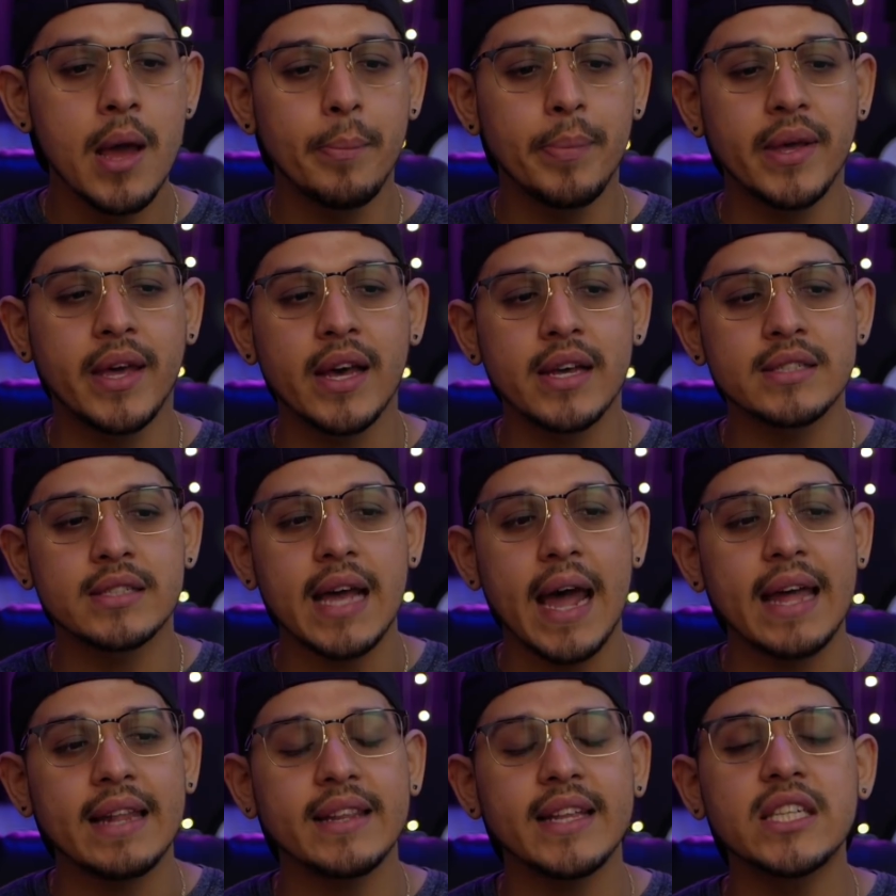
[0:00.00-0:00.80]
Because
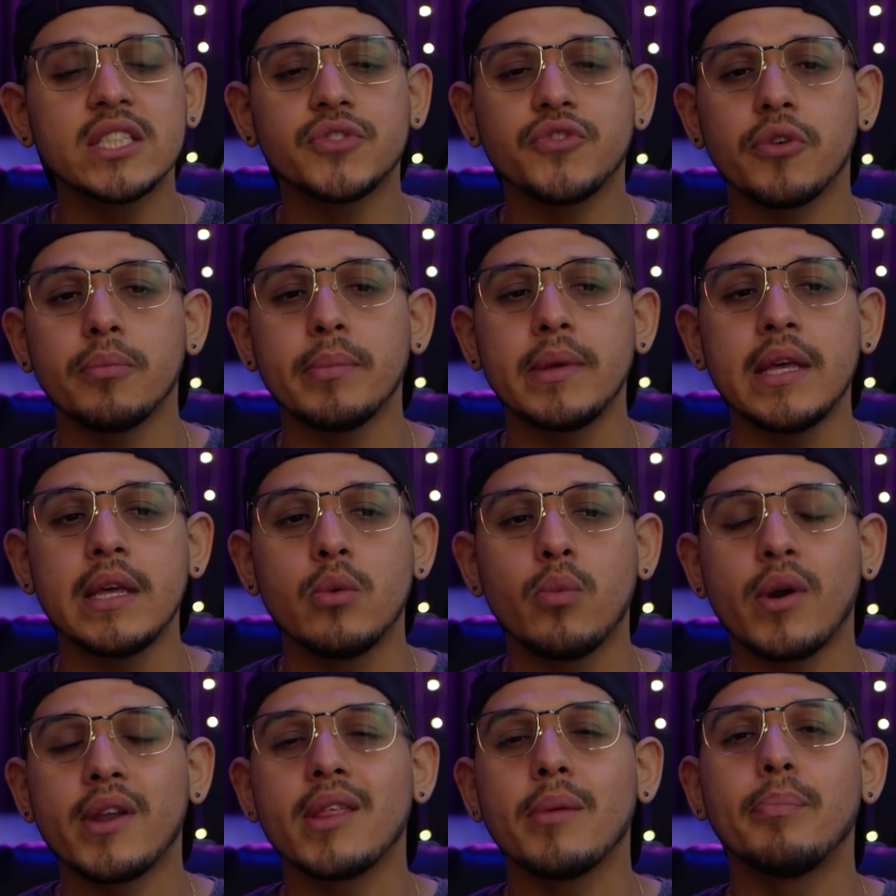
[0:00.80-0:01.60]
at least for me,
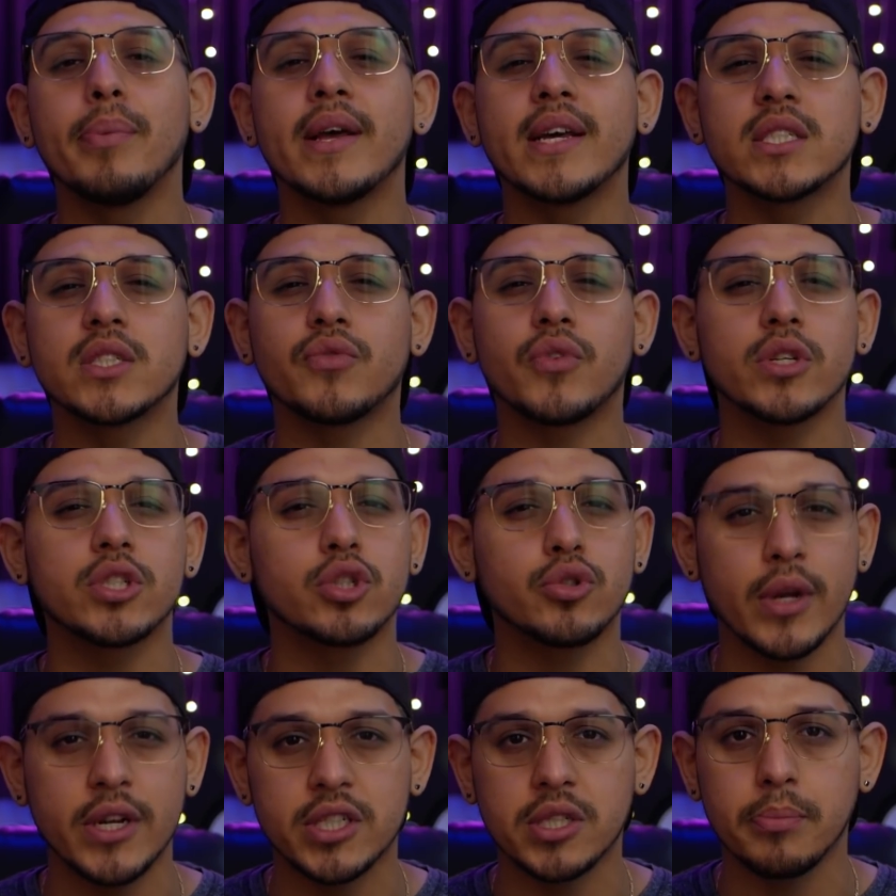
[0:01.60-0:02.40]
one of the biggest
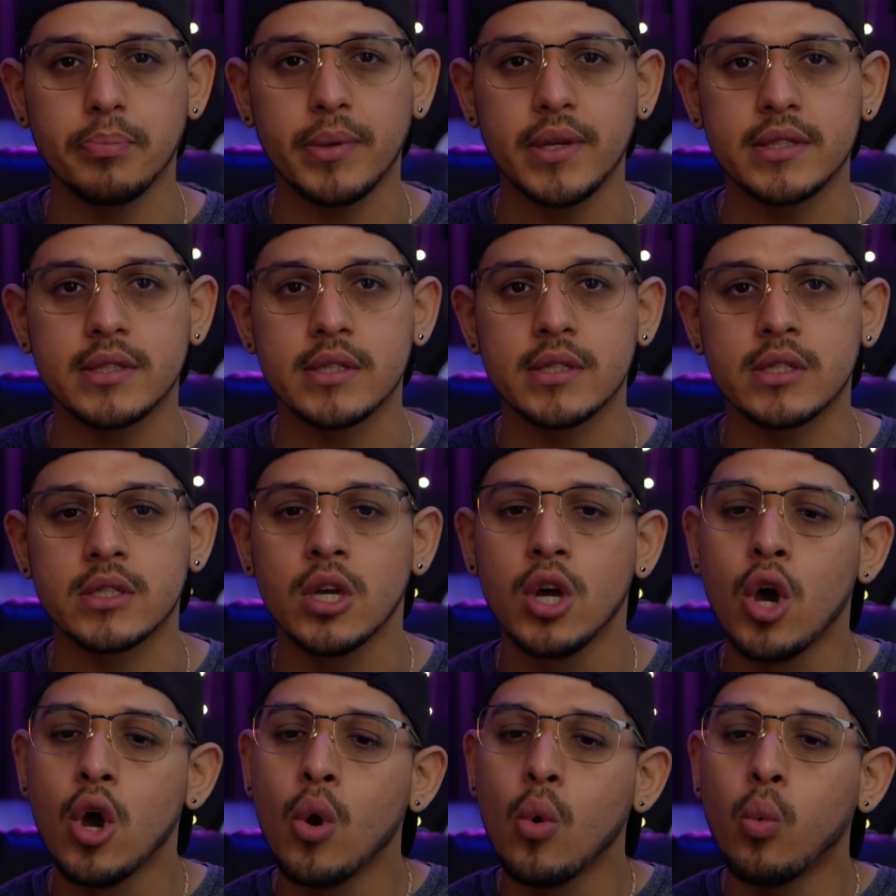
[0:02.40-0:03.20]
frustration pieces
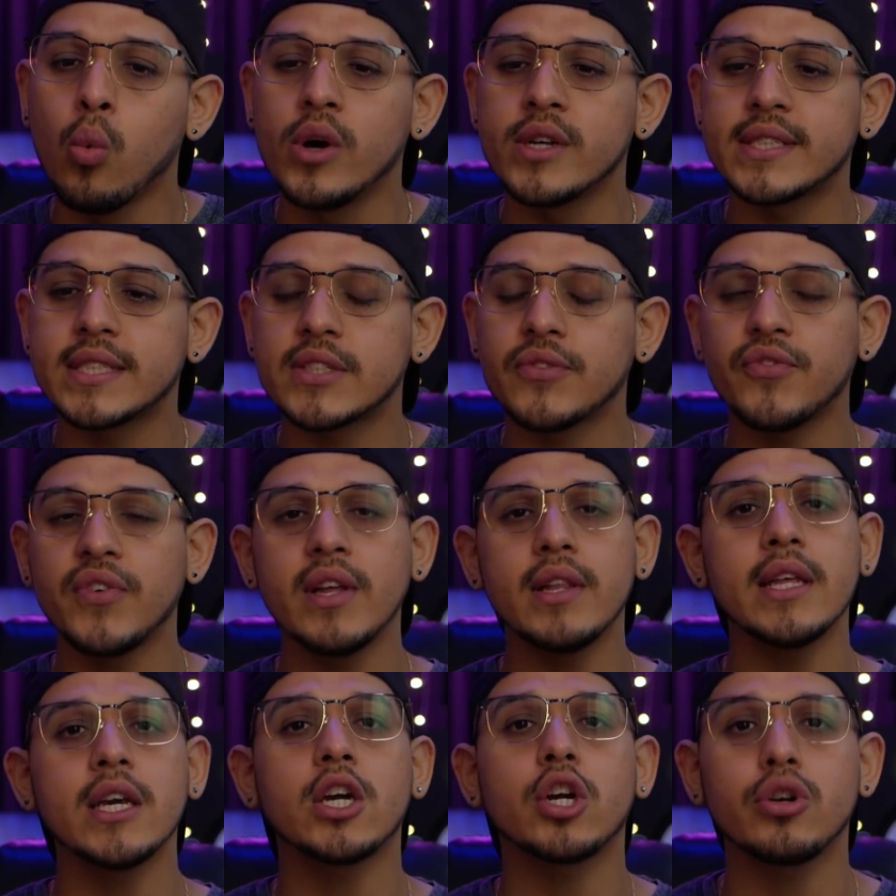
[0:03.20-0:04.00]
was
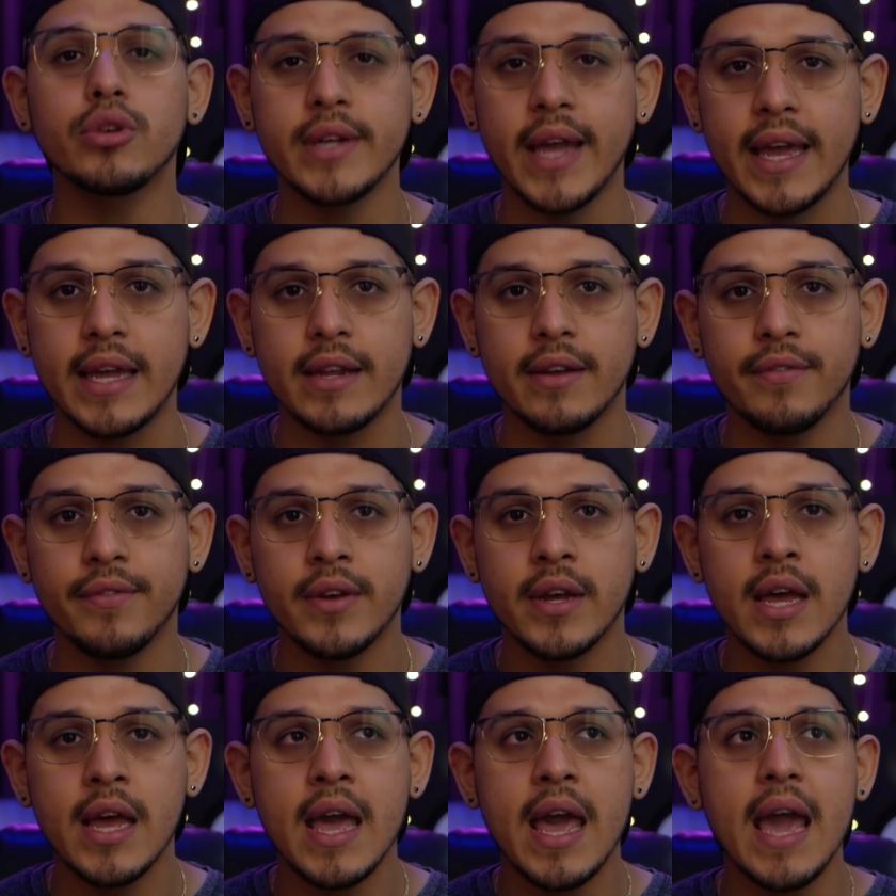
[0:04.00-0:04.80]
feeling creative
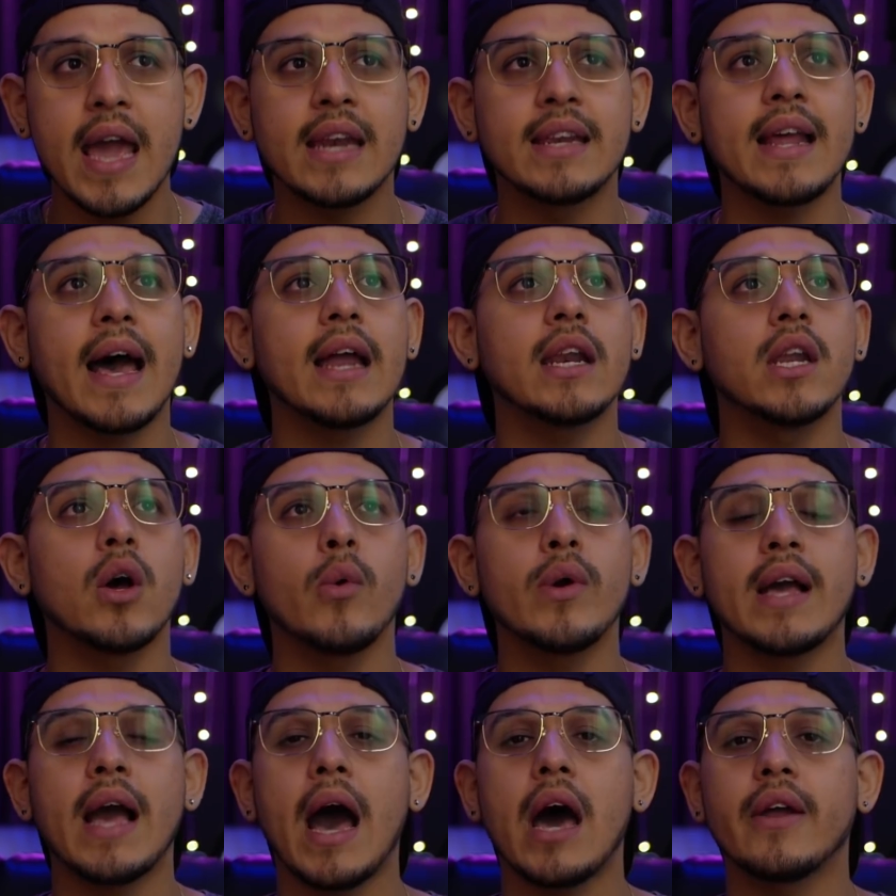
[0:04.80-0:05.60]
and not
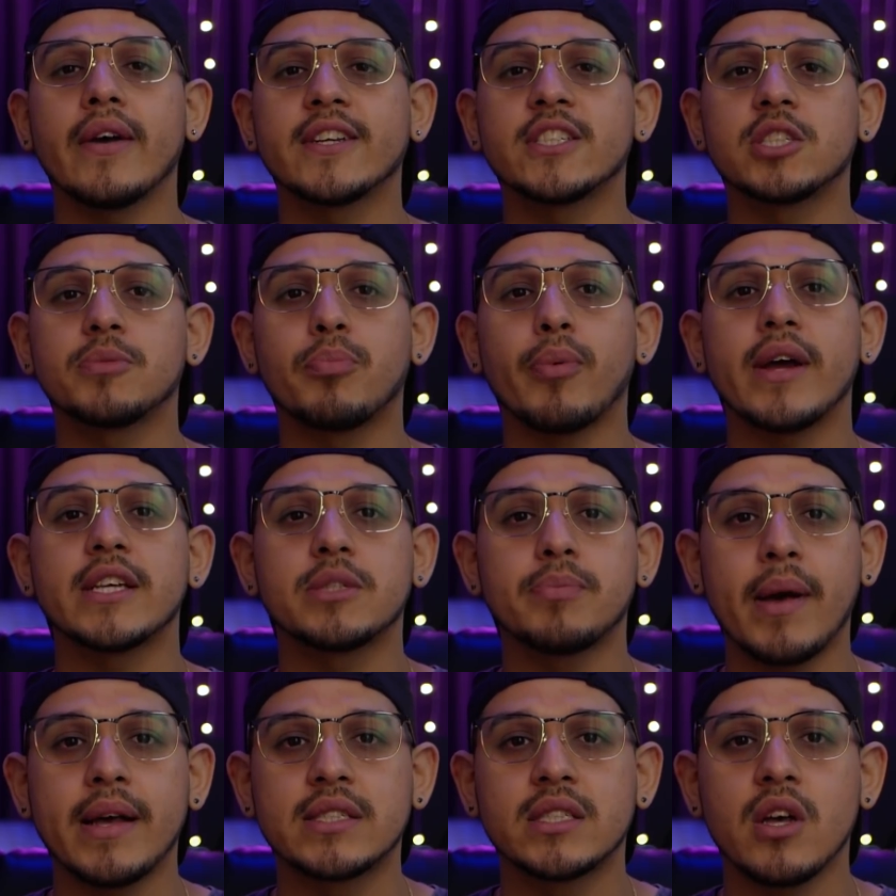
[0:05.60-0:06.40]
knowing how to
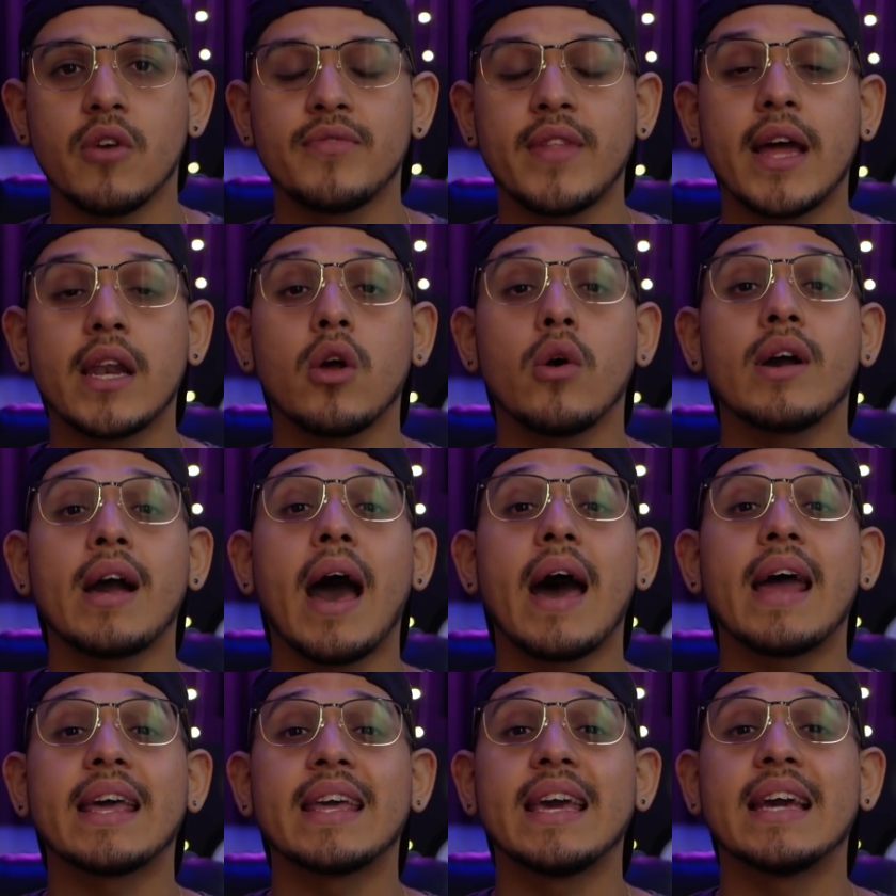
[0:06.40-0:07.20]
express myself, not knowing
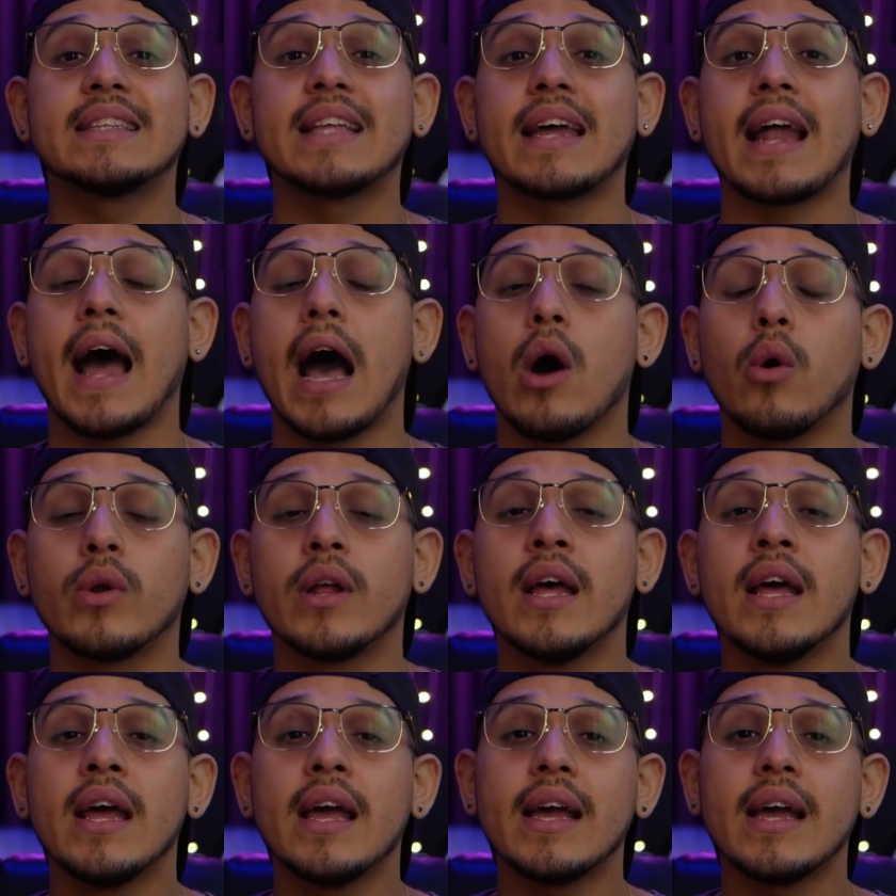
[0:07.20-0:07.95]
how to get that out.